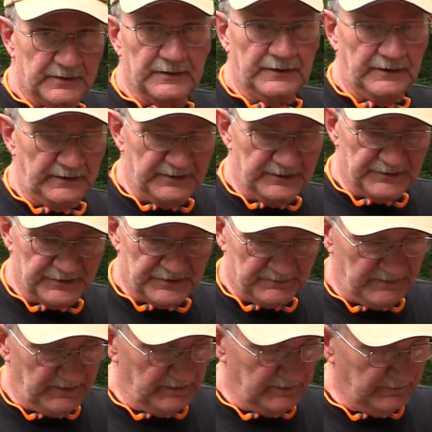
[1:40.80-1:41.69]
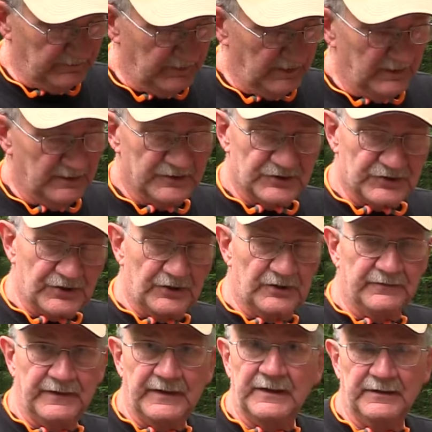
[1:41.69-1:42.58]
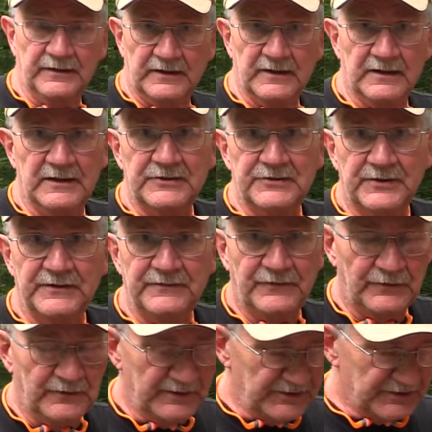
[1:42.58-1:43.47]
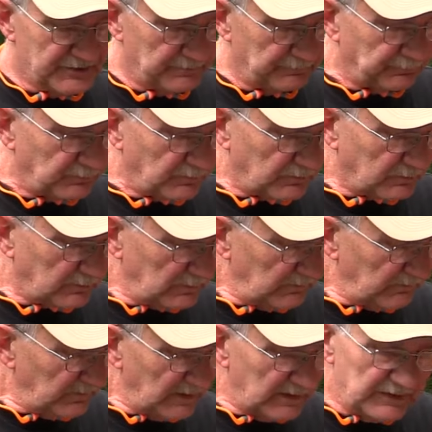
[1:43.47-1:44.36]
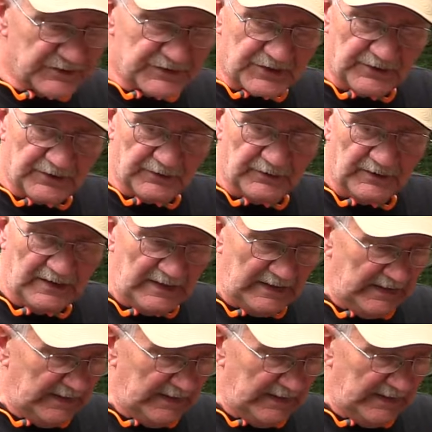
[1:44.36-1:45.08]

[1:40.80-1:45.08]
to his, you know, serving the country for us. So